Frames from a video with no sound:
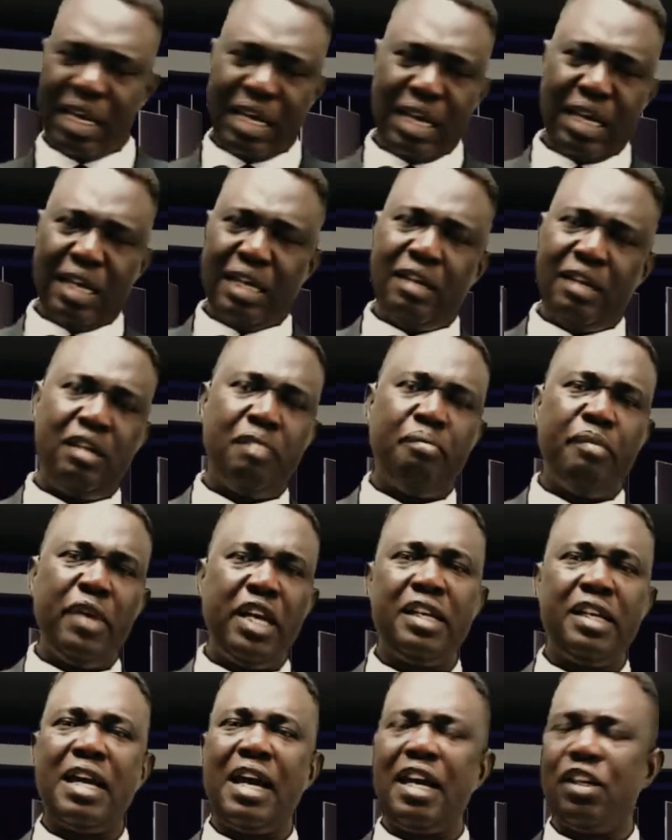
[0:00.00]
uh, in the
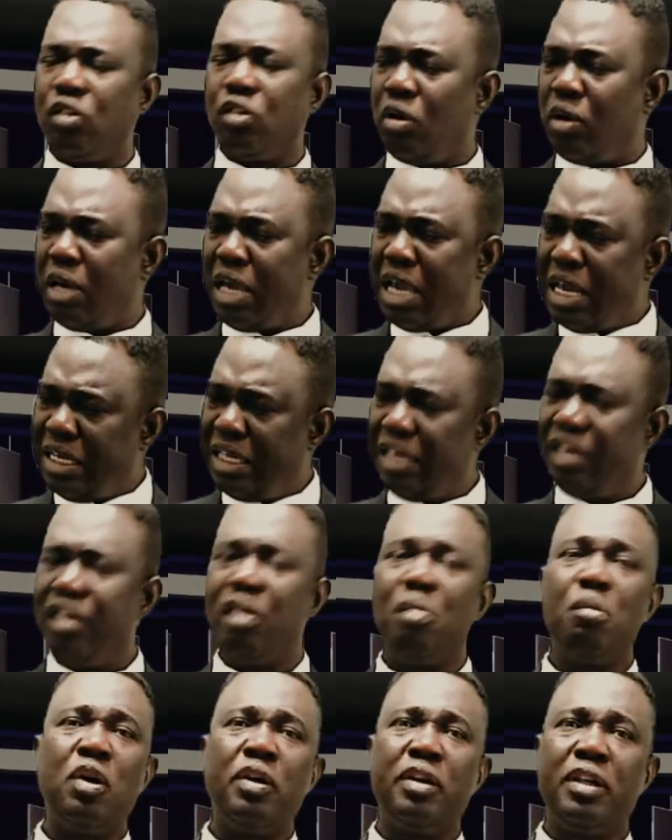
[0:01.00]
midnight or early in the
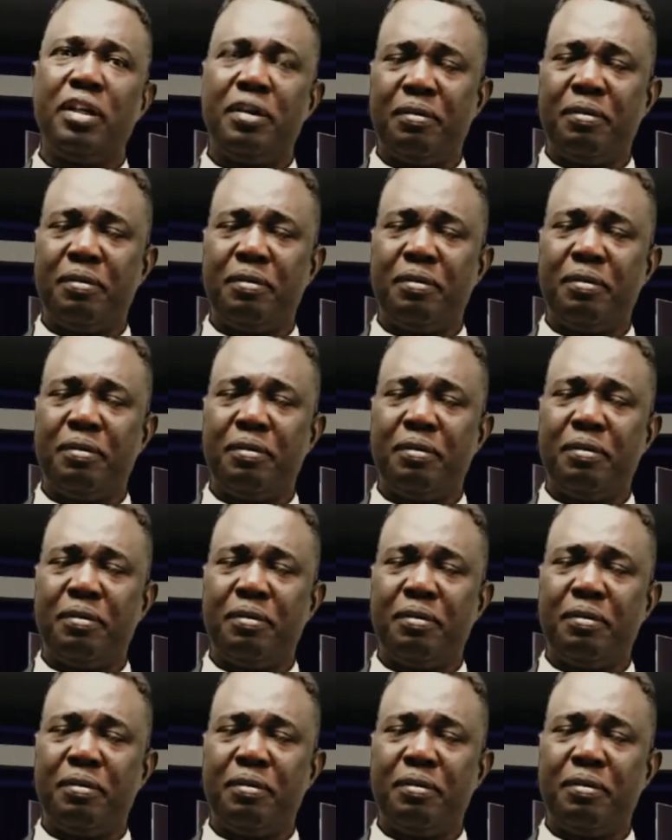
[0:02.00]
morning.